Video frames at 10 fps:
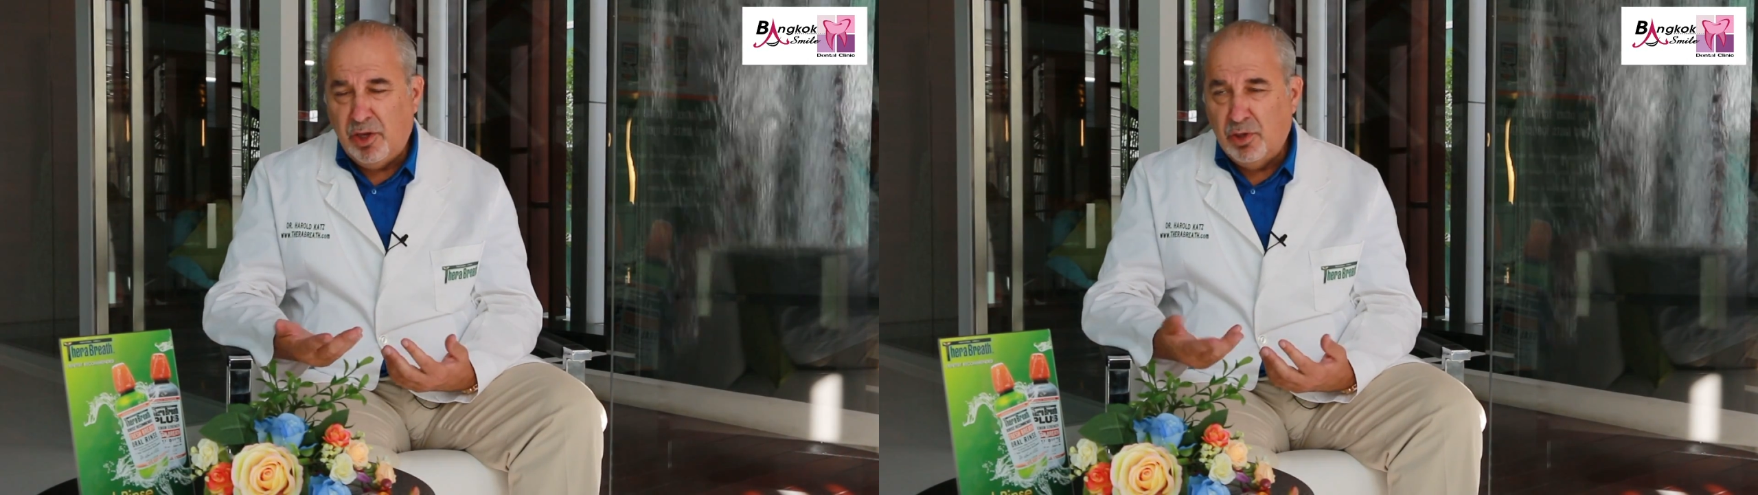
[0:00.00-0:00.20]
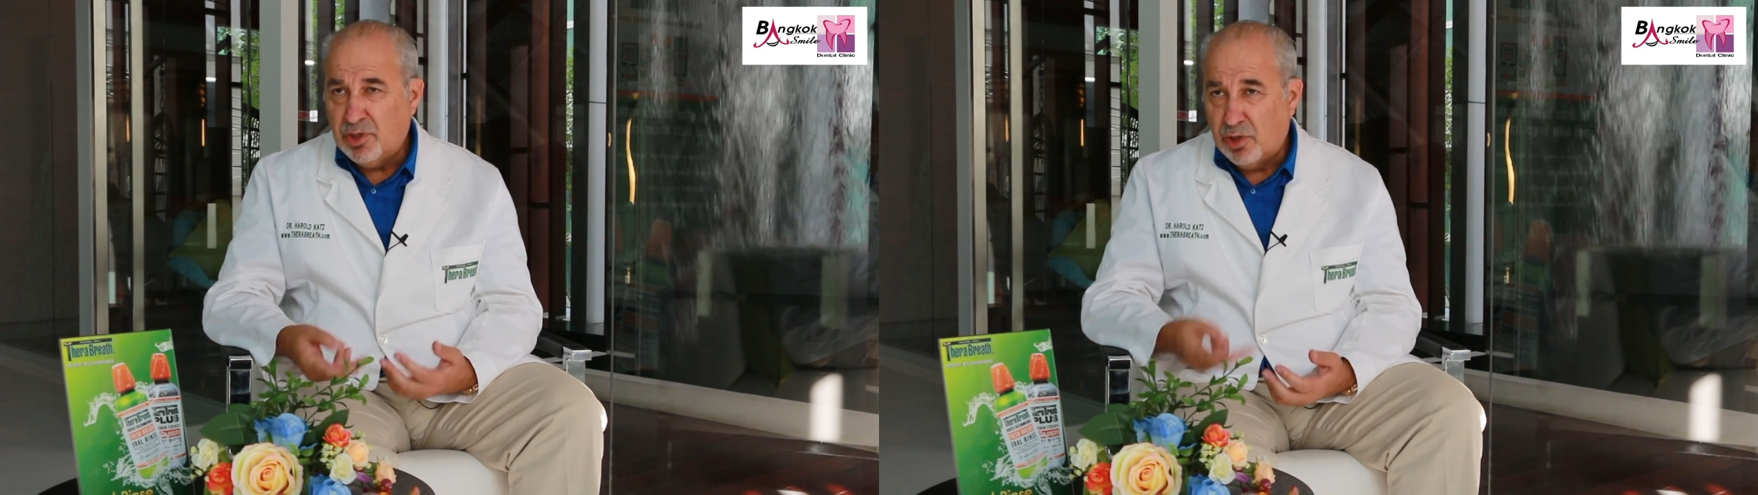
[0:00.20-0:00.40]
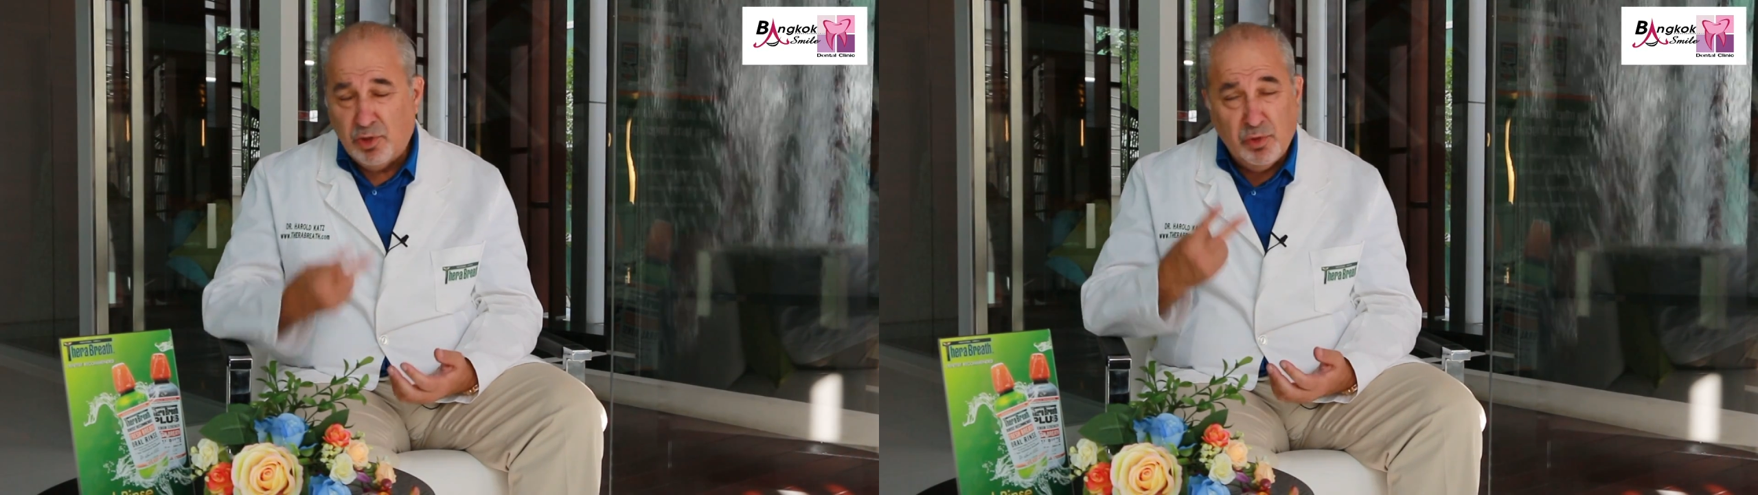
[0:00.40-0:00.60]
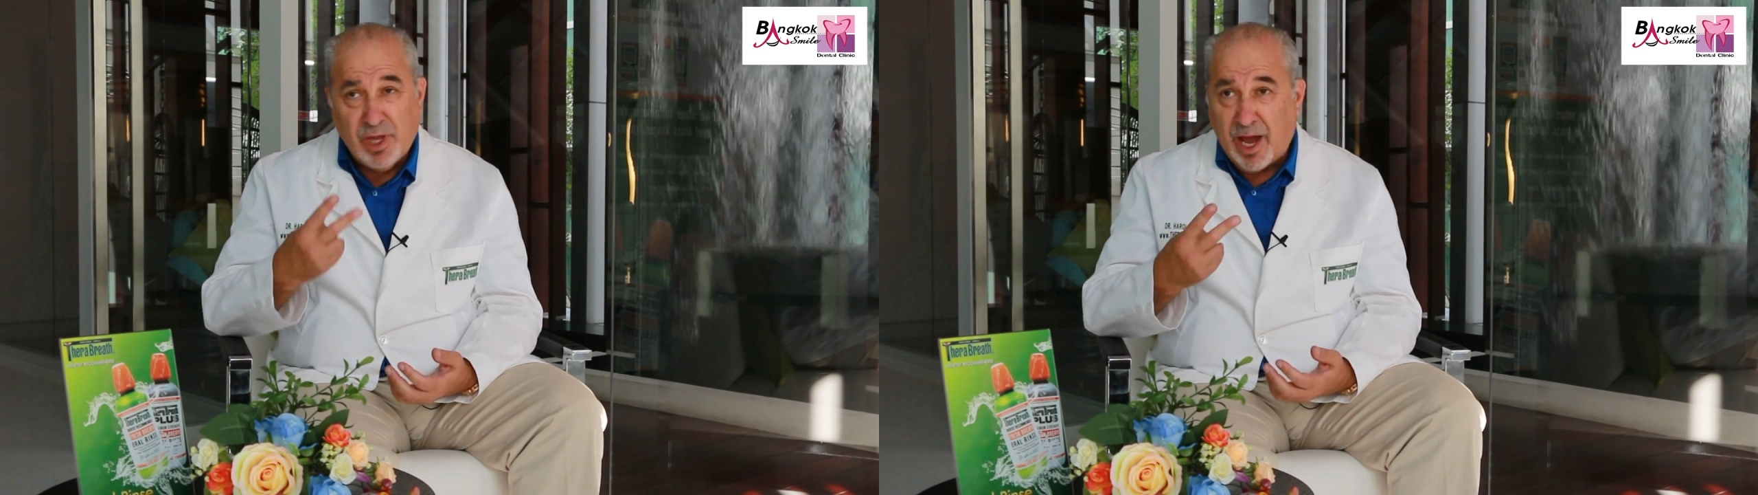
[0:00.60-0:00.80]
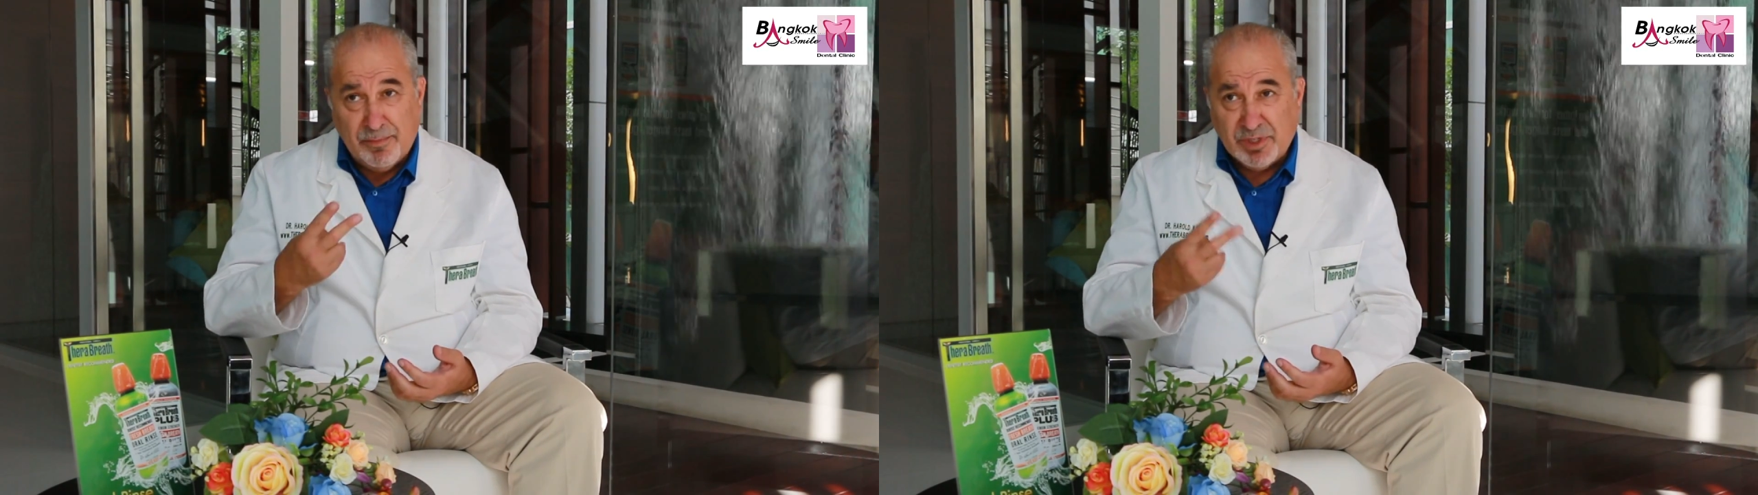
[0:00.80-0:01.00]
to use it two
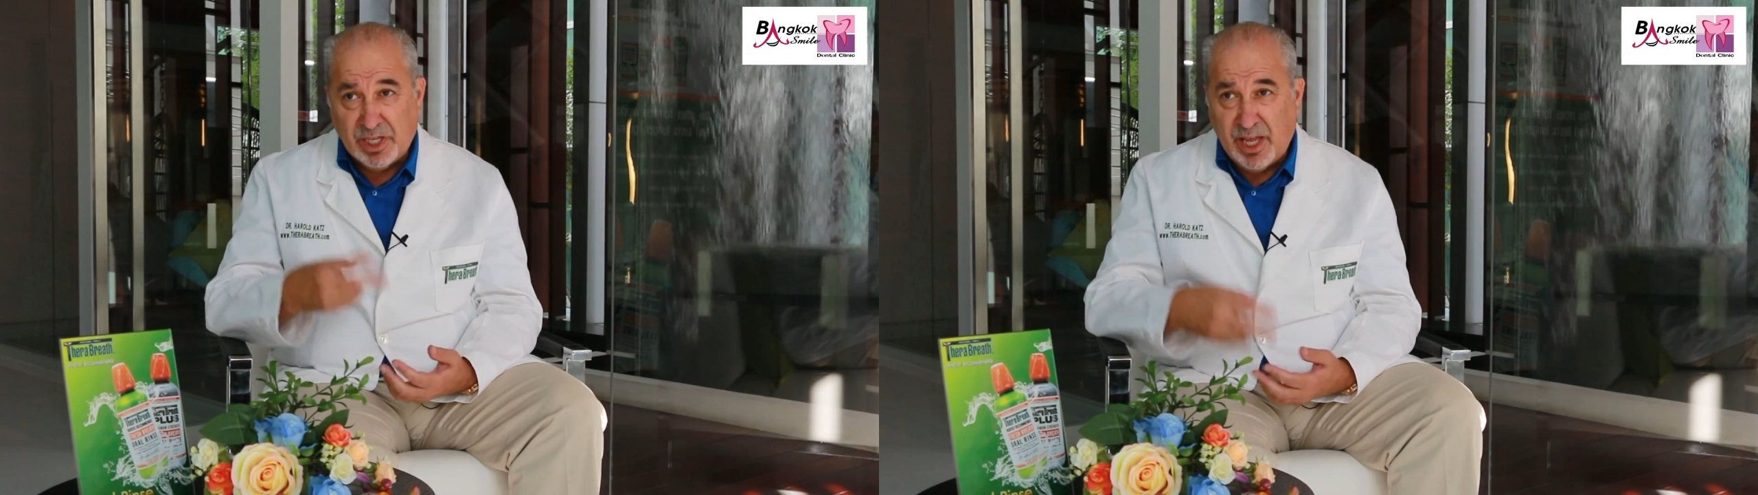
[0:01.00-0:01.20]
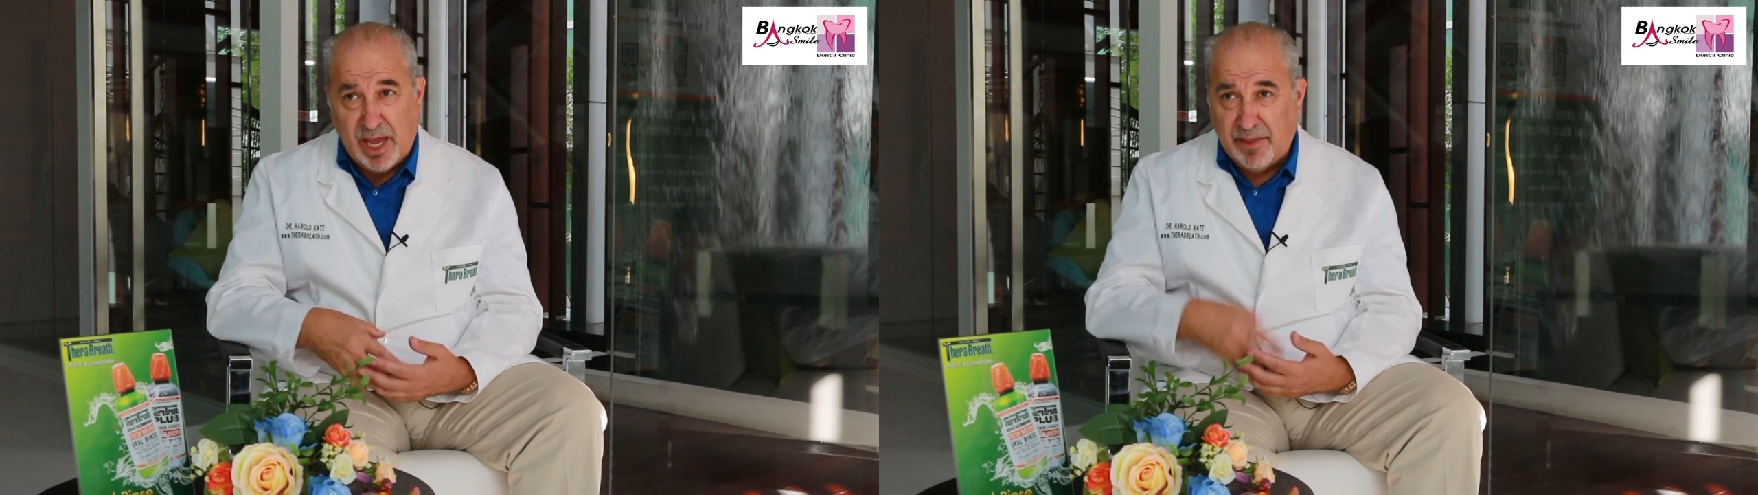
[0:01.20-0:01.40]
times a day.